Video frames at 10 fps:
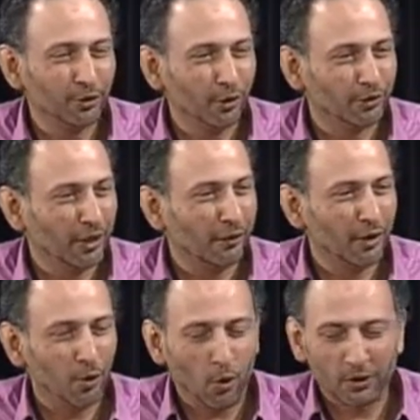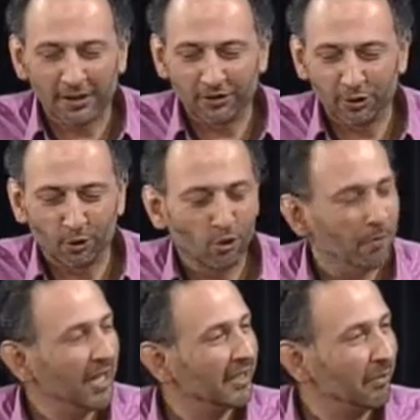So our goal is to
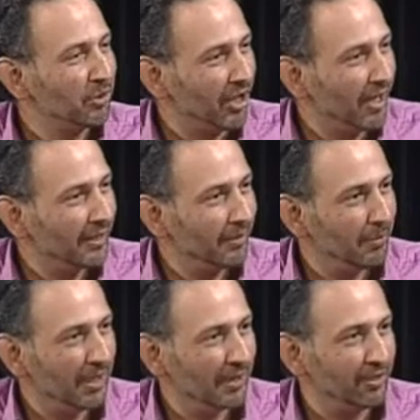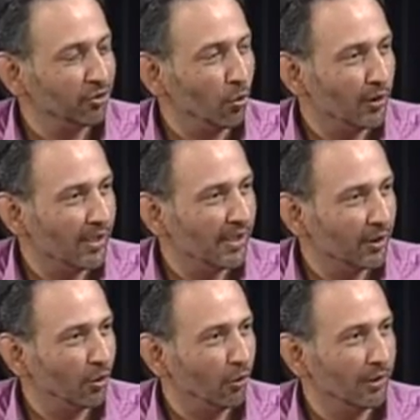make them shine, make their stories,
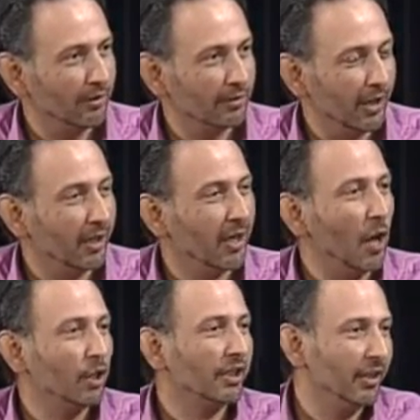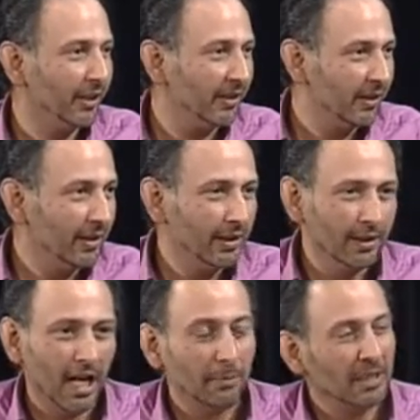heard loud and clear,
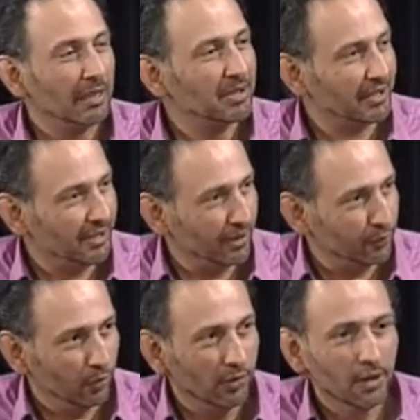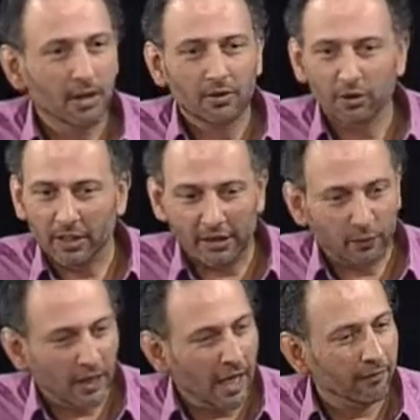and make them successful. So,
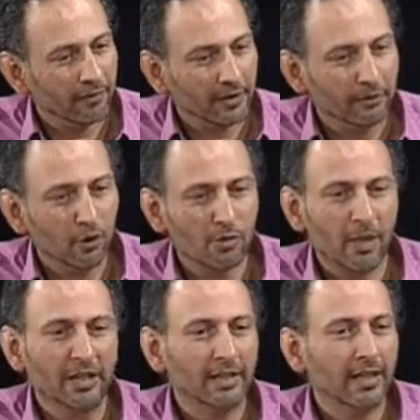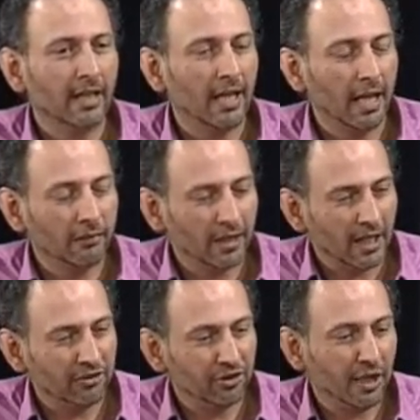yes, we have reviews built in, and we
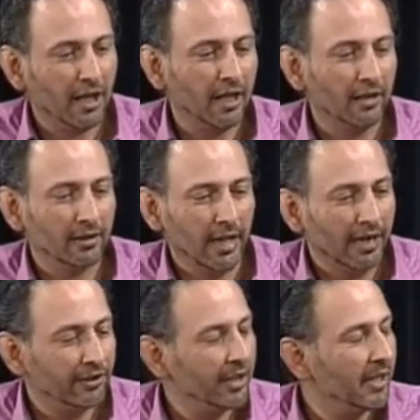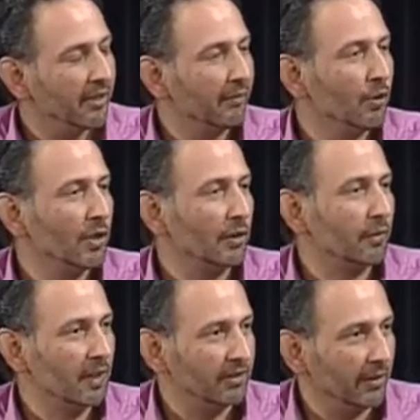can share aggregate reviews as
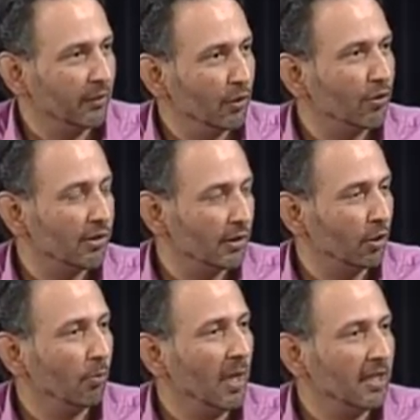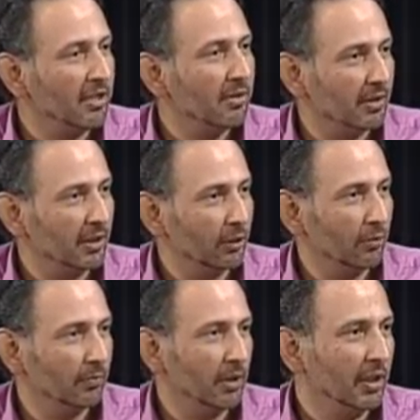well as reviews, by each,
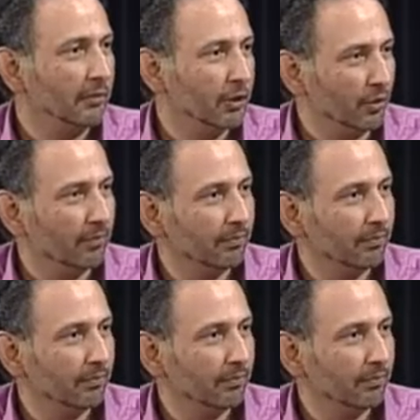individual.